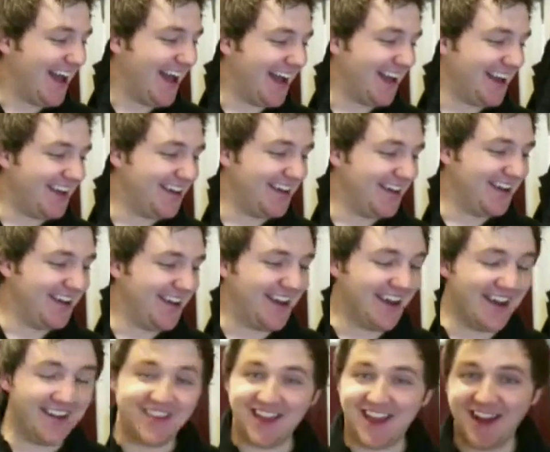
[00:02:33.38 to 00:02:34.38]
And
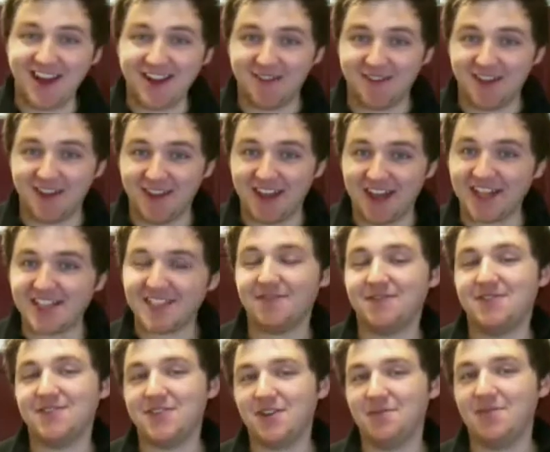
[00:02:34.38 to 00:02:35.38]
at the end of it, they get
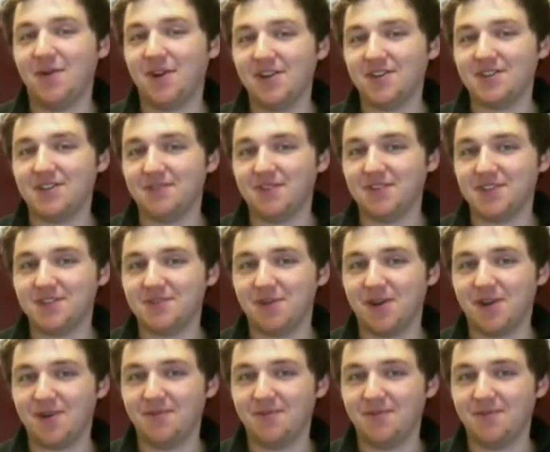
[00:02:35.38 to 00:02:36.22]
72 pints of it as well.